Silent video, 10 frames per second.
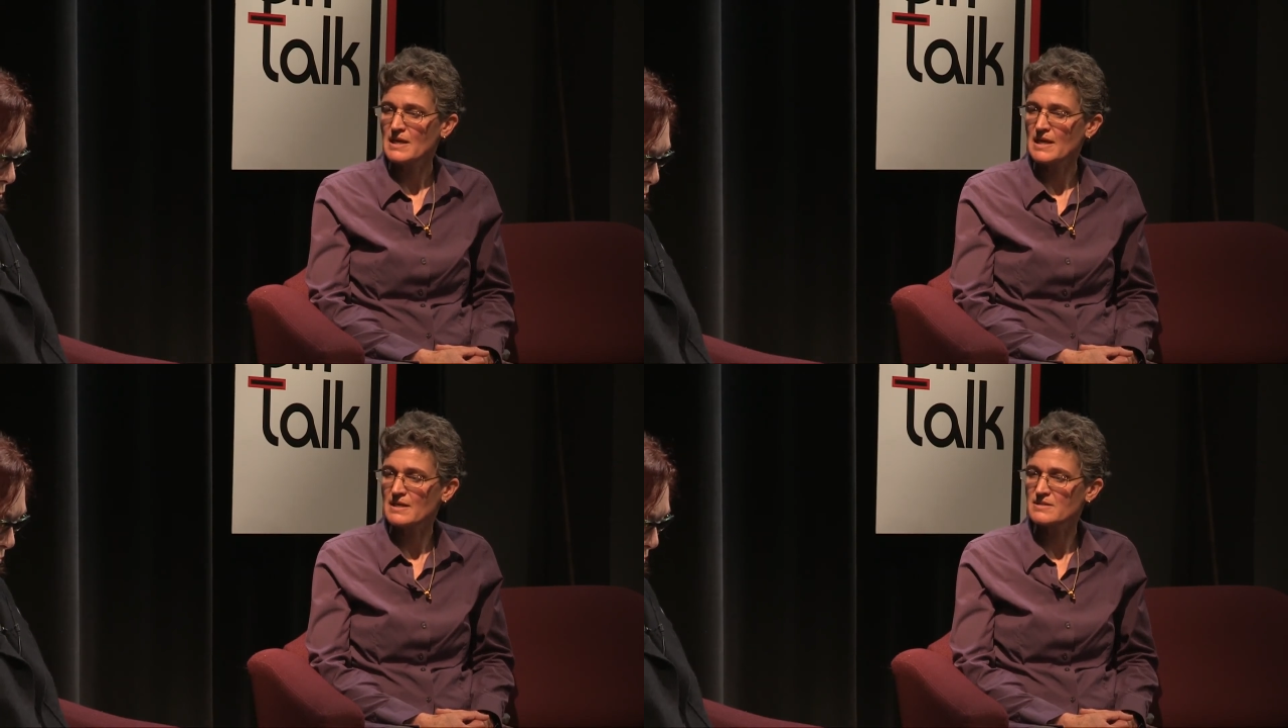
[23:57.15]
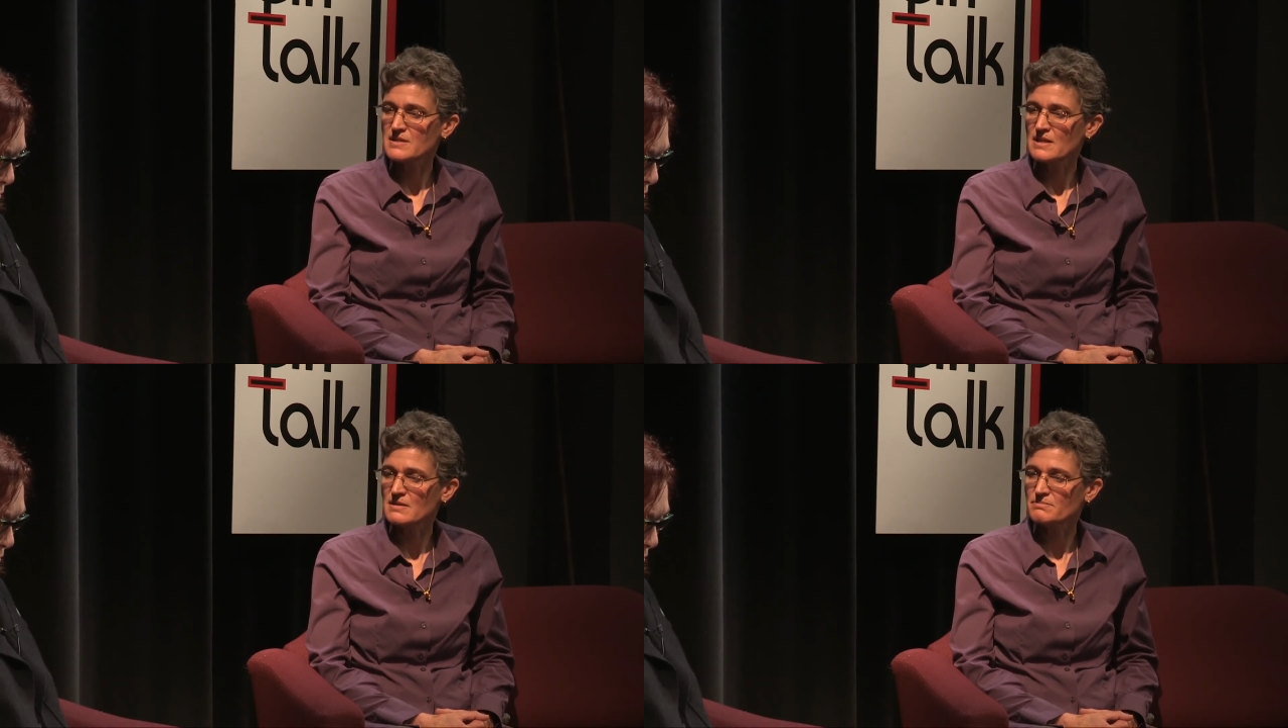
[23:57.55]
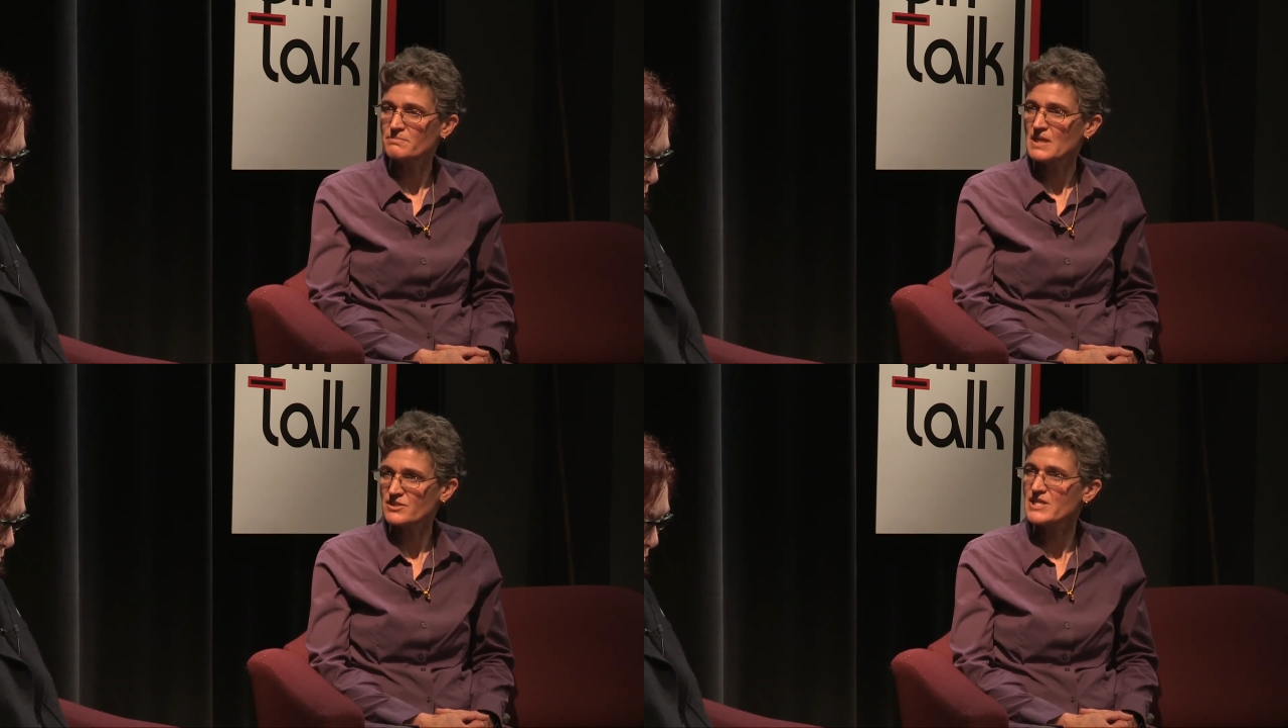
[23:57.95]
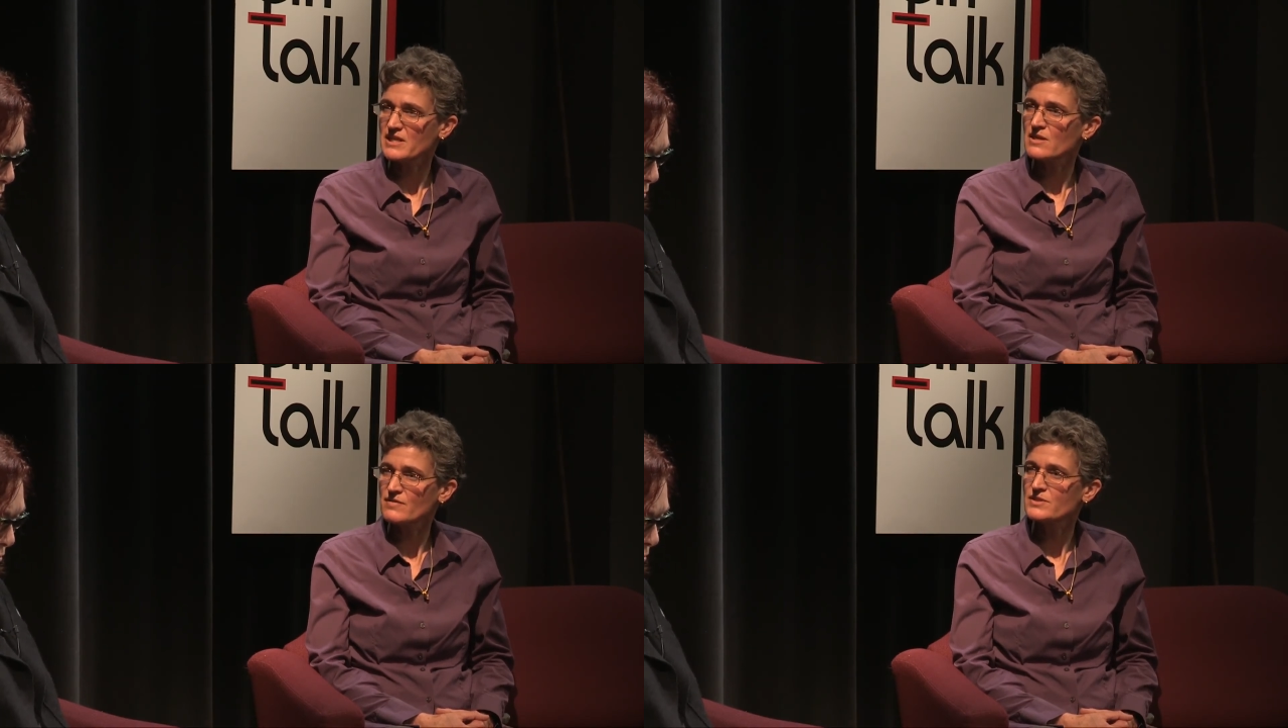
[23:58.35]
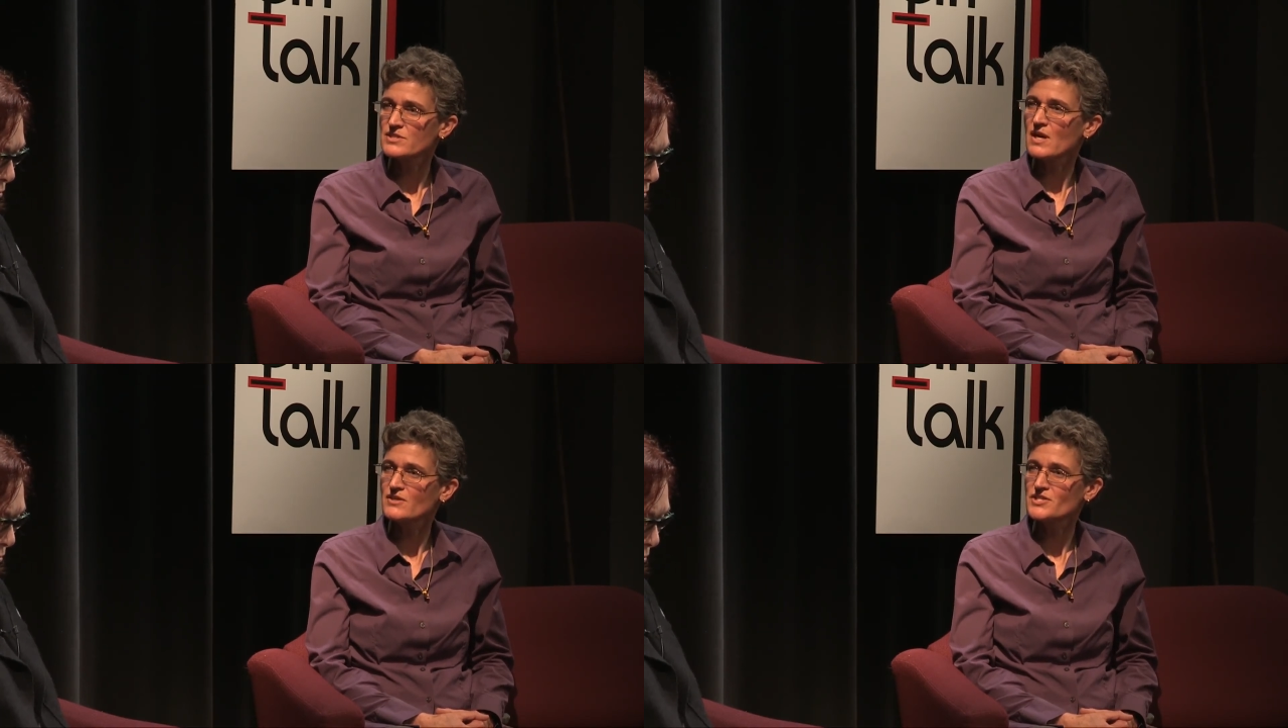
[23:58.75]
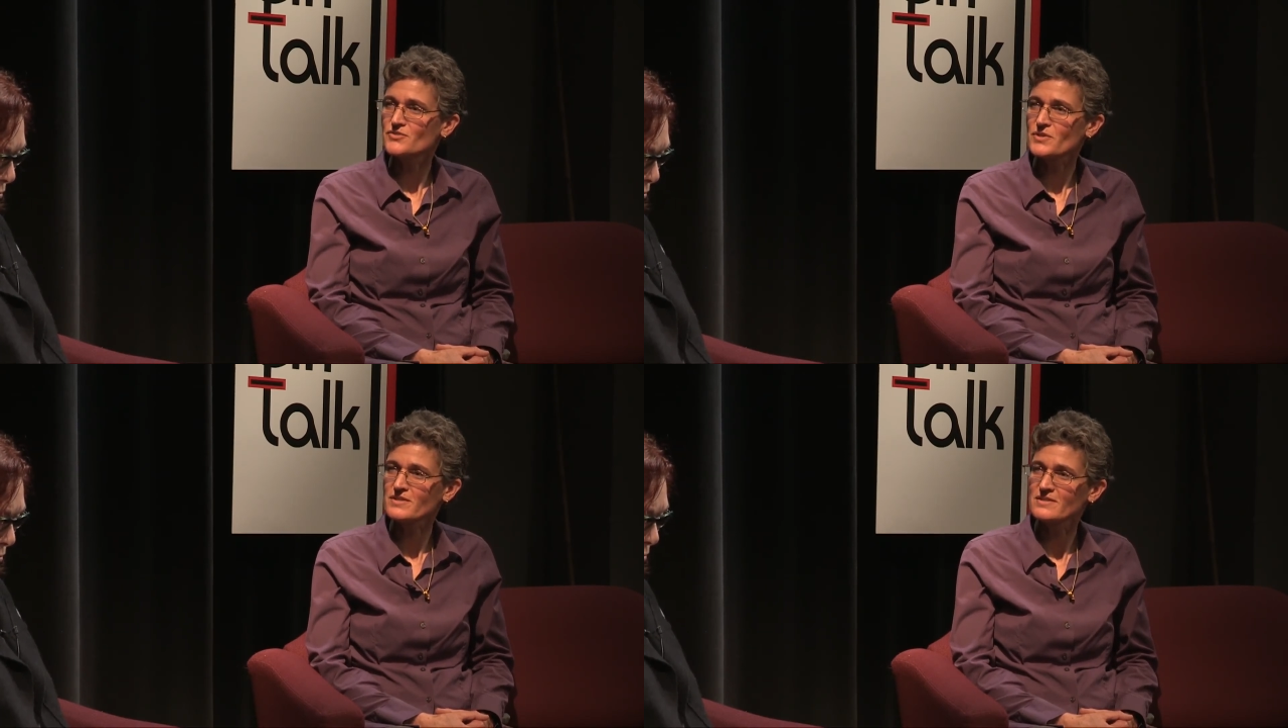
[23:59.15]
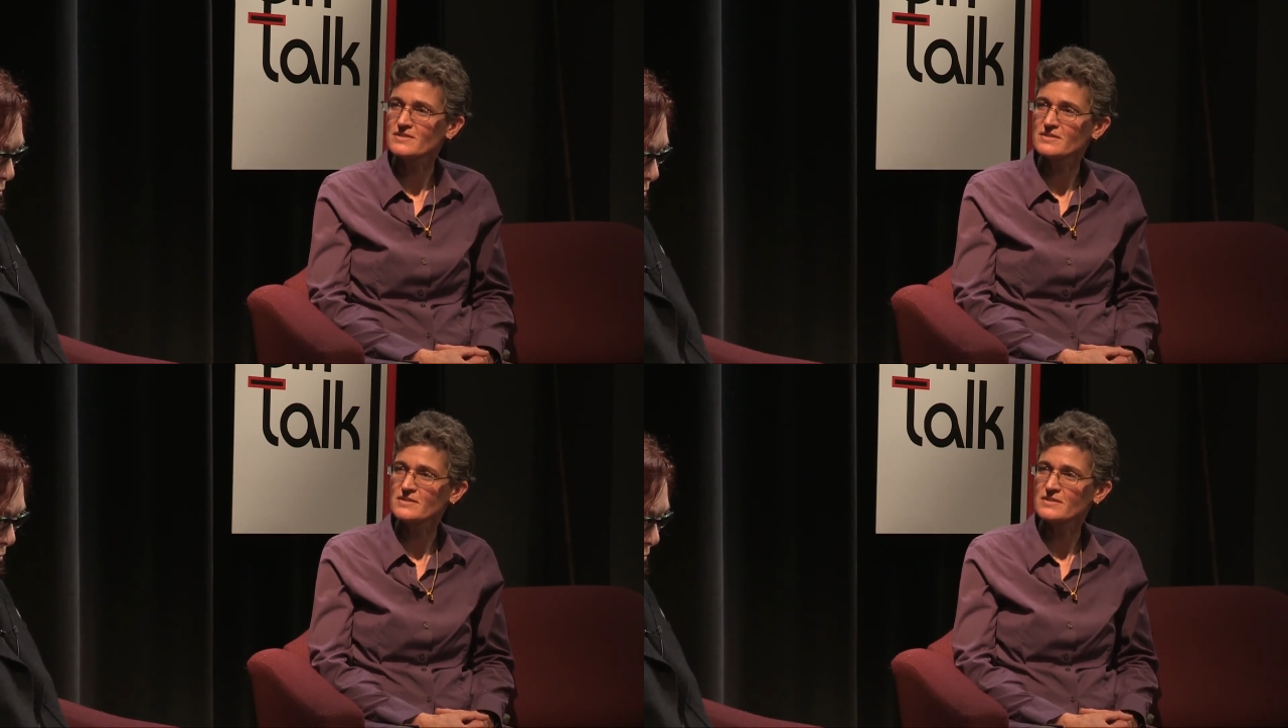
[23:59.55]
and take care of our district.